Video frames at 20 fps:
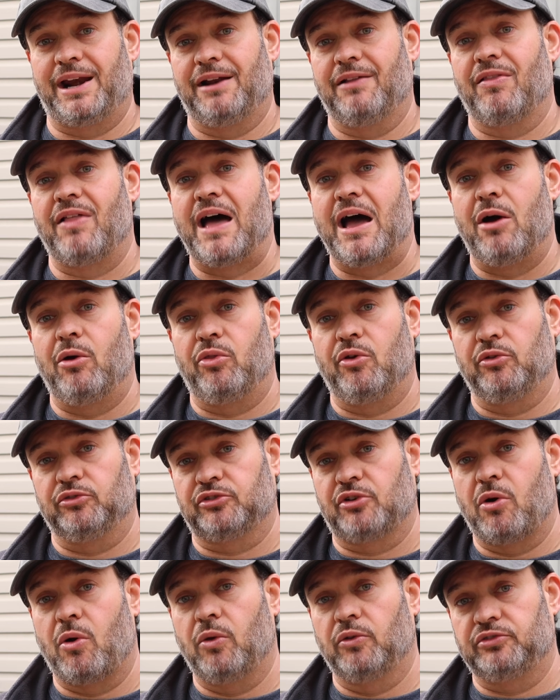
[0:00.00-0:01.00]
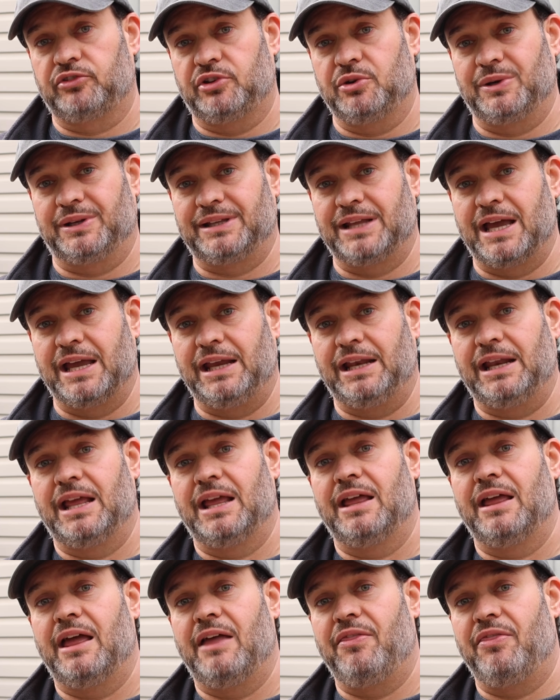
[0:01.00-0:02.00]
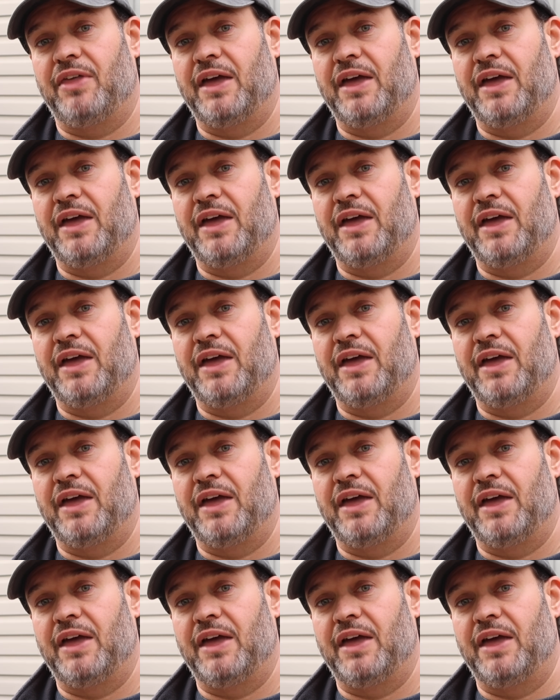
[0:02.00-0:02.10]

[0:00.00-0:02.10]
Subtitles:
and allow those coals to ignite, and